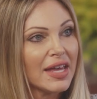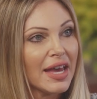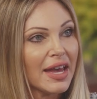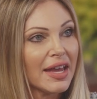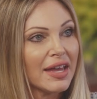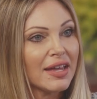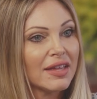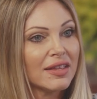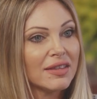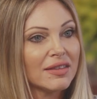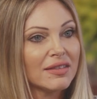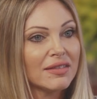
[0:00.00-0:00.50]

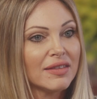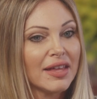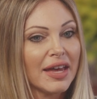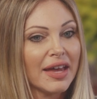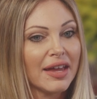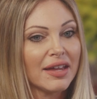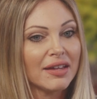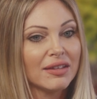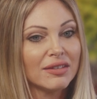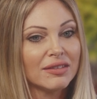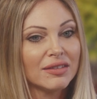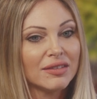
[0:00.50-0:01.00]
that,
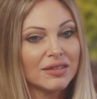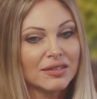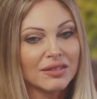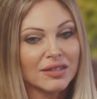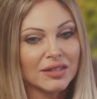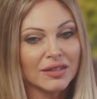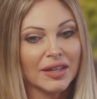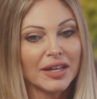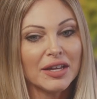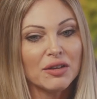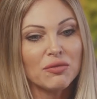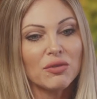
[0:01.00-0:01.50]
that
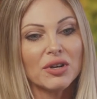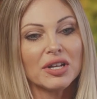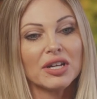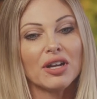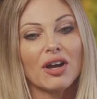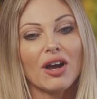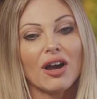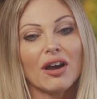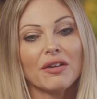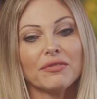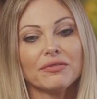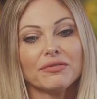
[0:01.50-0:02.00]
the light went
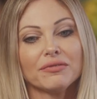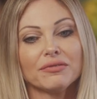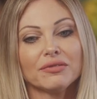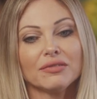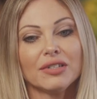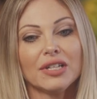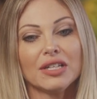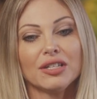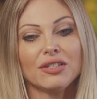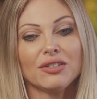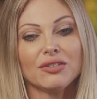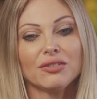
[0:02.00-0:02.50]
off
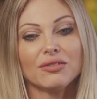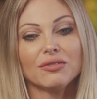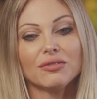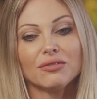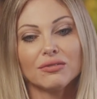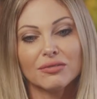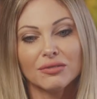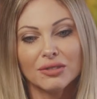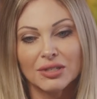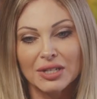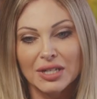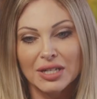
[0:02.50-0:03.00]
and
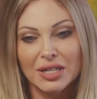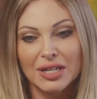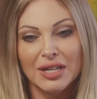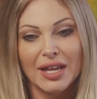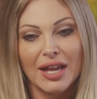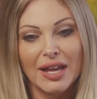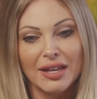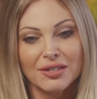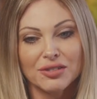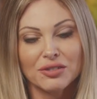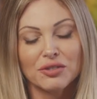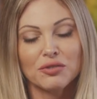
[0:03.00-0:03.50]
you
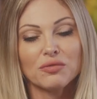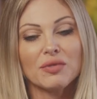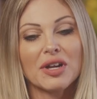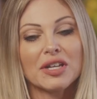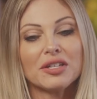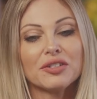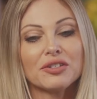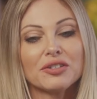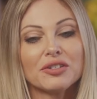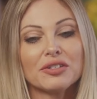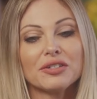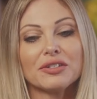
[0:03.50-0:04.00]

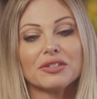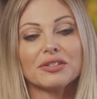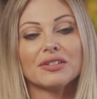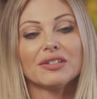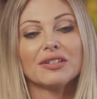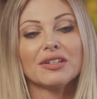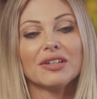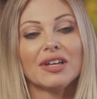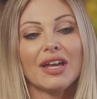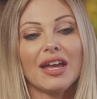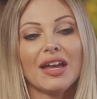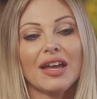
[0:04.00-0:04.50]

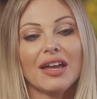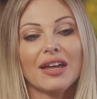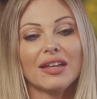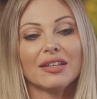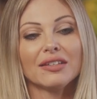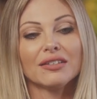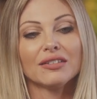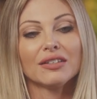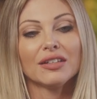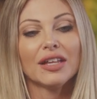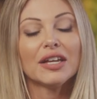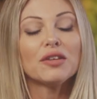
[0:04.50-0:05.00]
surrendered
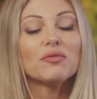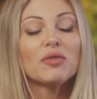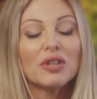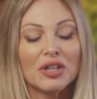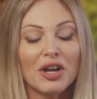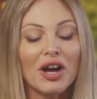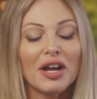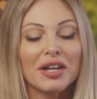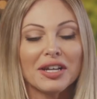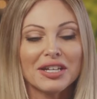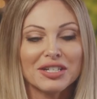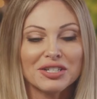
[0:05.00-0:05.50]
and the light
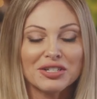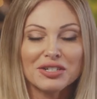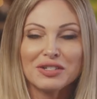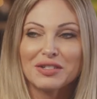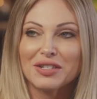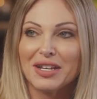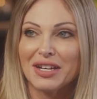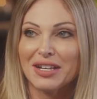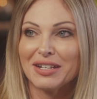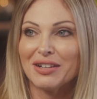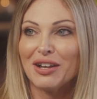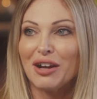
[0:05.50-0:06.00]
went on, I
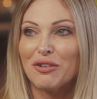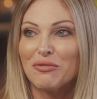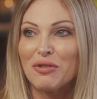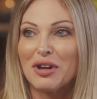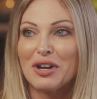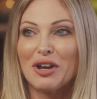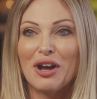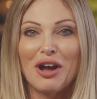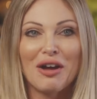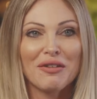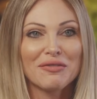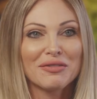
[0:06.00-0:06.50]
should say, not yeah.
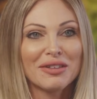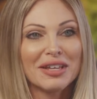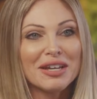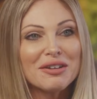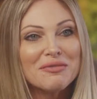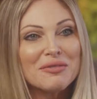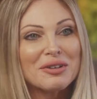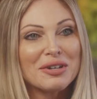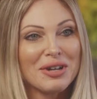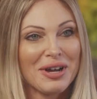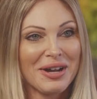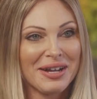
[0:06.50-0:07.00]
went off, light
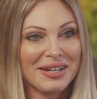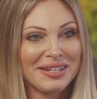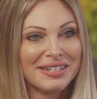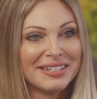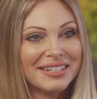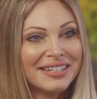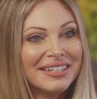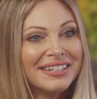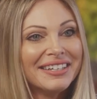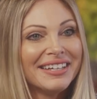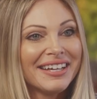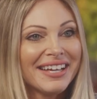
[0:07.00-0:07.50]
yeah. went
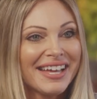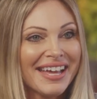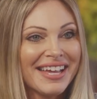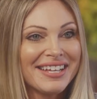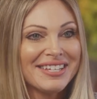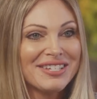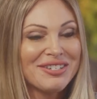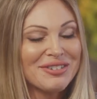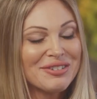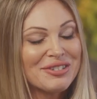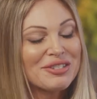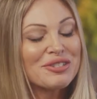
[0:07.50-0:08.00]
on
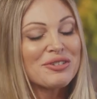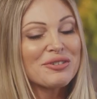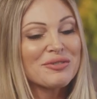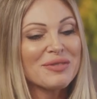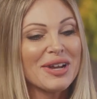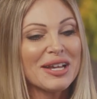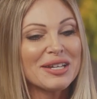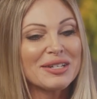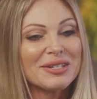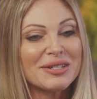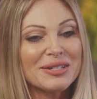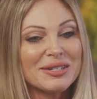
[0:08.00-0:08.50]
and you
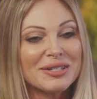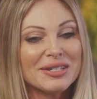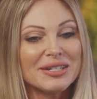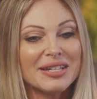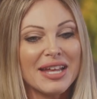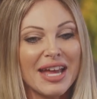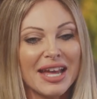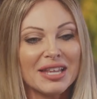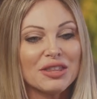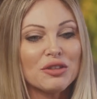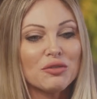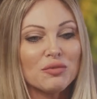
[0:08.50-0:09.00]
surrendered
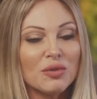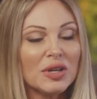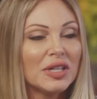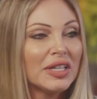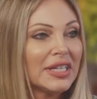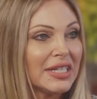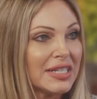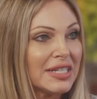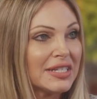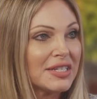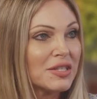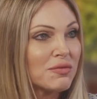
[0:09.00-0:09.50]
and had the
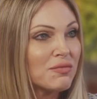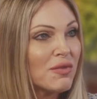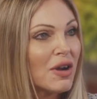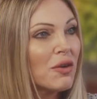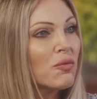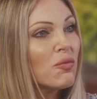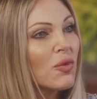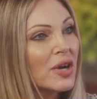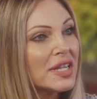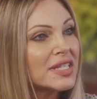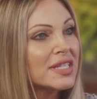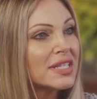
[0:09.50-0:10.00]
willingness.
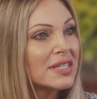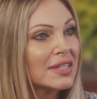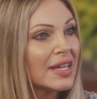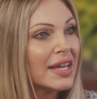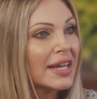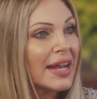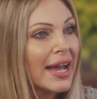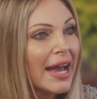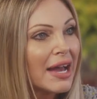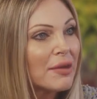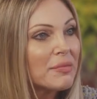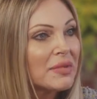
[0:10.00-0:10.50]
What was it
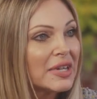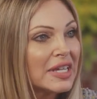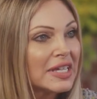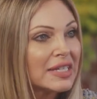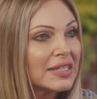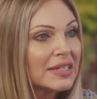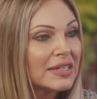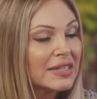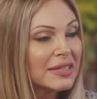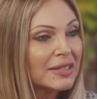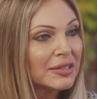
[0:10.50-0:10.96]
that happened?